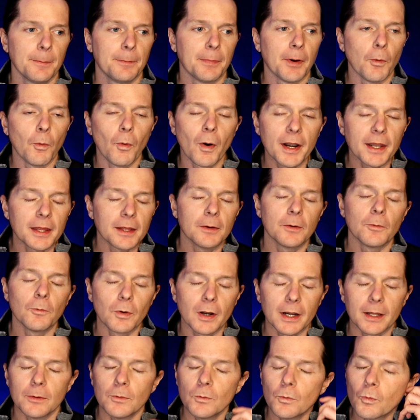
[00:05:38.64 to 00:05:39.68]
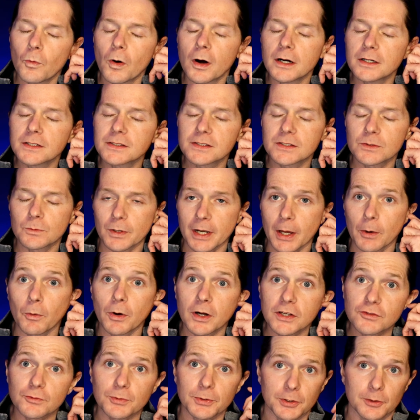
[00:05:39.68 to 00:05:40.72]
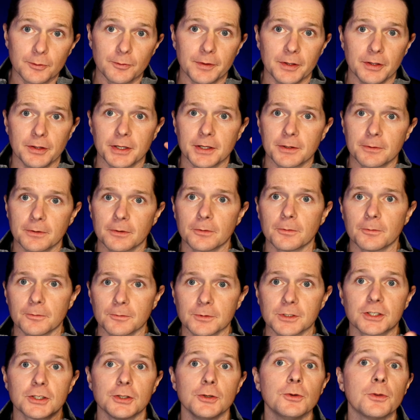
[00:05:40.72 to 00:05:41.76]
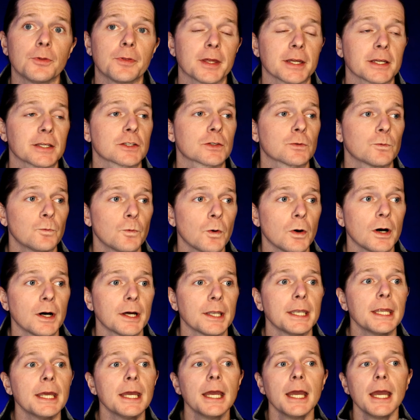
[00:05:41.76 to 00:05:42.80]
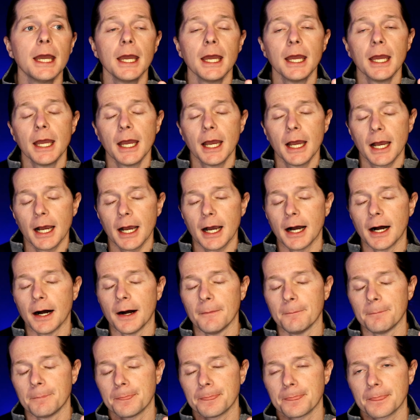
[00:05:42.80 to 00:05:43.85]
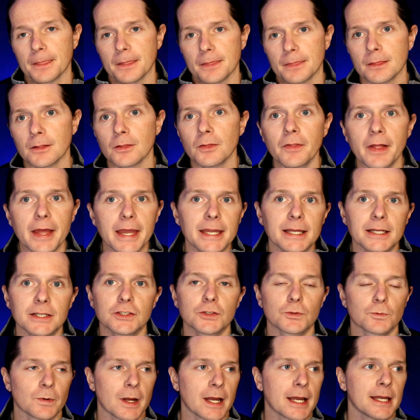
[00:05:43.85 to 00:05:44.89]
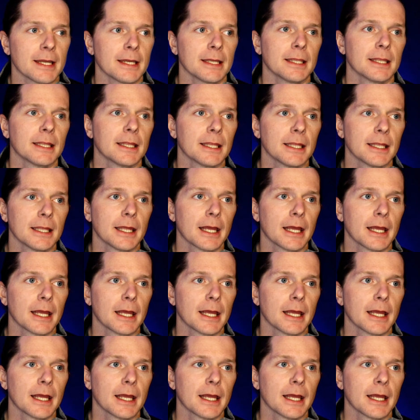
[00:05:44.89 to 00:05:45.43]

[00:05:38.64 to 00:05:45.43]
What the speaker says: But what I was really feeling was two things. One, the legs, right?